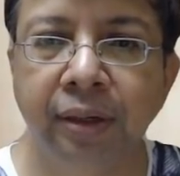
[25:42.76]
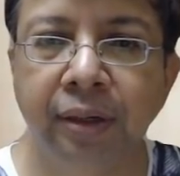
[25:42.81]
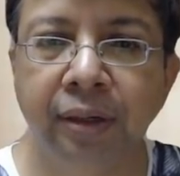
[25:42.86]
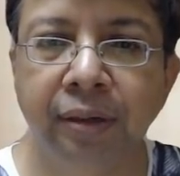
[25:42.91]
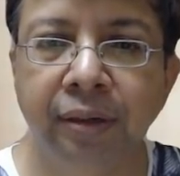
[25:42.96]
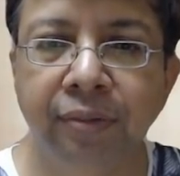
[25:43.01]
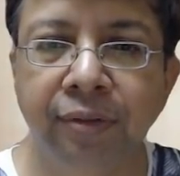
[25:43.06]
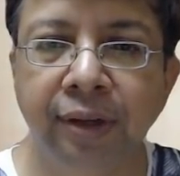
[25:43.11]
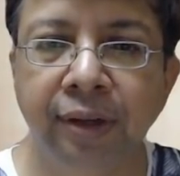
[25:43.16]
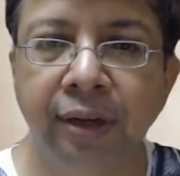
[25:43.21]

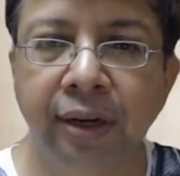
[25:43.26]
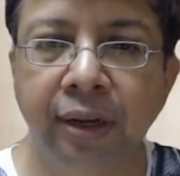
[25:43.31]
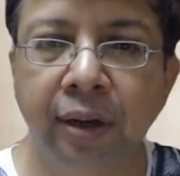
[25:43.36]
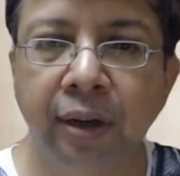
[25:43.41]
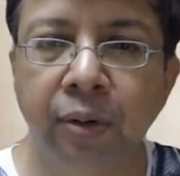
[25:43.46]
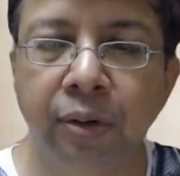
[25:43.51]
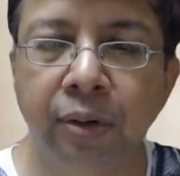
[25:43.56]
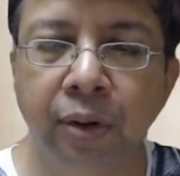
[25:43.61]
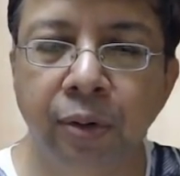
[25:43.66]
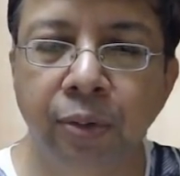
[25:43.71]
figuring
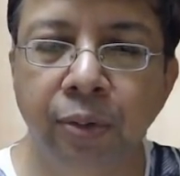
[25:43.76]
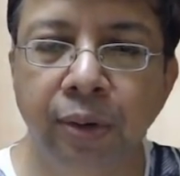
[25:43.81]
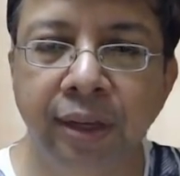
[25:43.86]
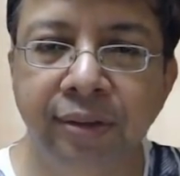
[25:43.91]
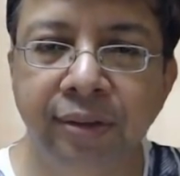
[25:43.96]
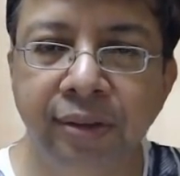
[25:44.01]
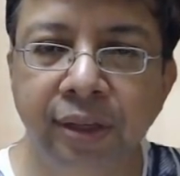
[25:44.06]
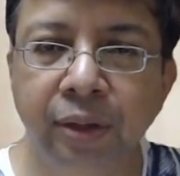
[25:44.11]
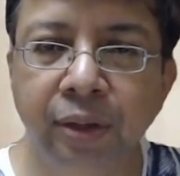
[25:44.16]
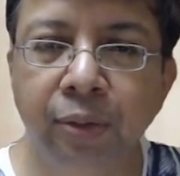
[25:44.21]
out how to
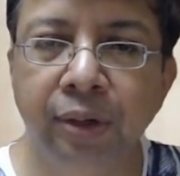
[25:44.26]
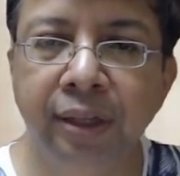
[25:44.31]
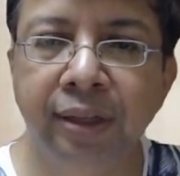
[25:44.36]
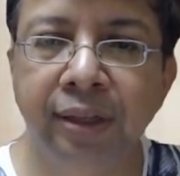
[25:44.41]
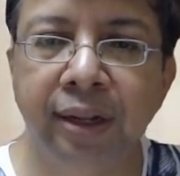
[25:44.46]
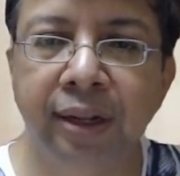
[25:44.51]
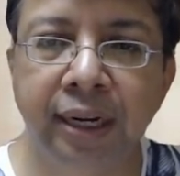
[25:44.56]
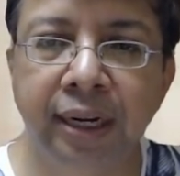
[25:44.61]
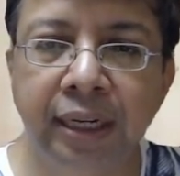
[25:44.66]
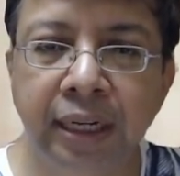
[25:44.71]
execute
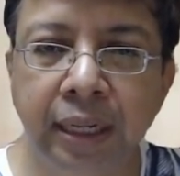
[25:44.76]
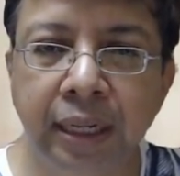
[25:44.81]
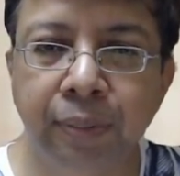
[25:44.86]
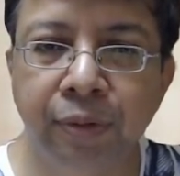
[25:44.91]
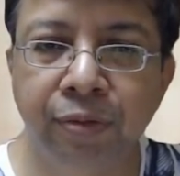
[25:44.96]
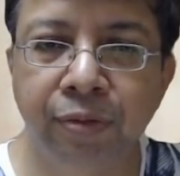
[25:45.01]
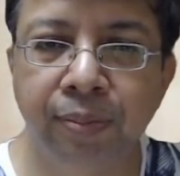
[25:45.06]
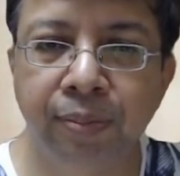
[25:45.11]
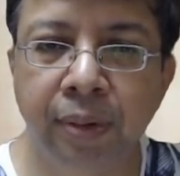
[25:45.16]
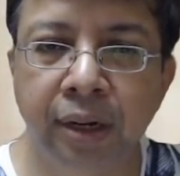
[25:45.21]
in the right type
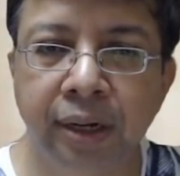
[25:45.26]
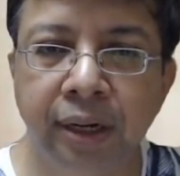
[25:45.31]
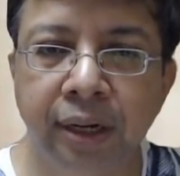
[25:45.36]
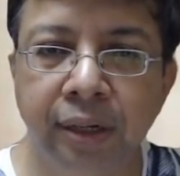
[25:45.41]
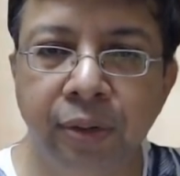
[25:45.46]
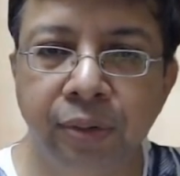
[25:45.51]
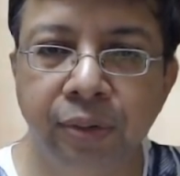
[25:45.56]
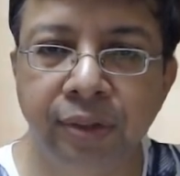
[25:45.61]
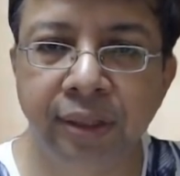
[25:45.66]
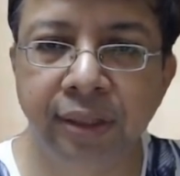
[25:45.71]
of
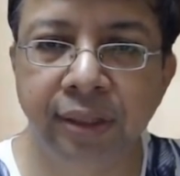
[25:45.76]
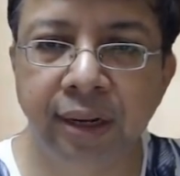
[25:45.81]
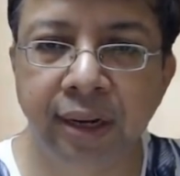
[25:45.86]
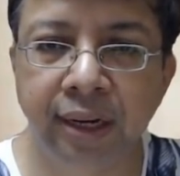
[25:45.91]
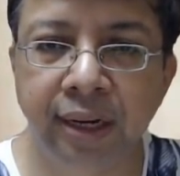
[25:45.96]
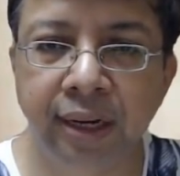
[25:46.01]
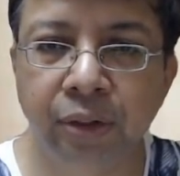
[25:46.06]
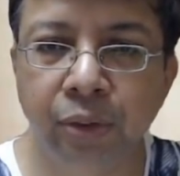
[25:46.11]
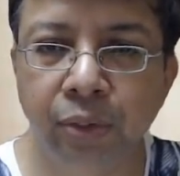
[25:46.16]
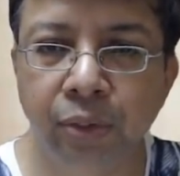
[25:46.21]
market using the
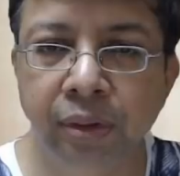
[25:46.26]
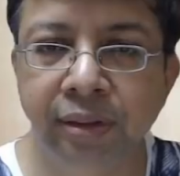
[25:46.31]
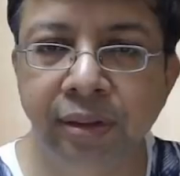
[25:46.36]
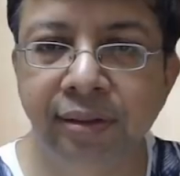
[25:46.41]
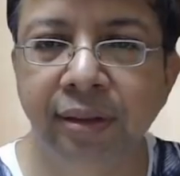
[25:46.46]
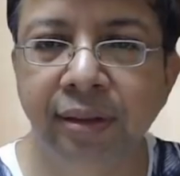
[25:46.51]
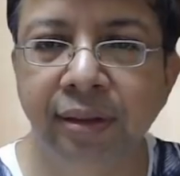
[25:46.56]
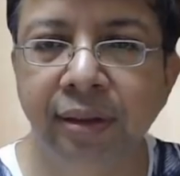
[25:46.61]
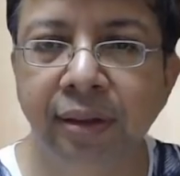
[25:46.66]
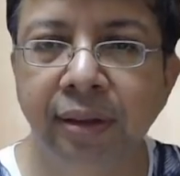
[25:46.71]
right
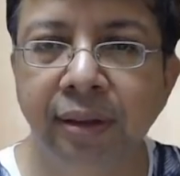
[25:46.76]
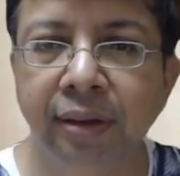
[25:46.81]
tools.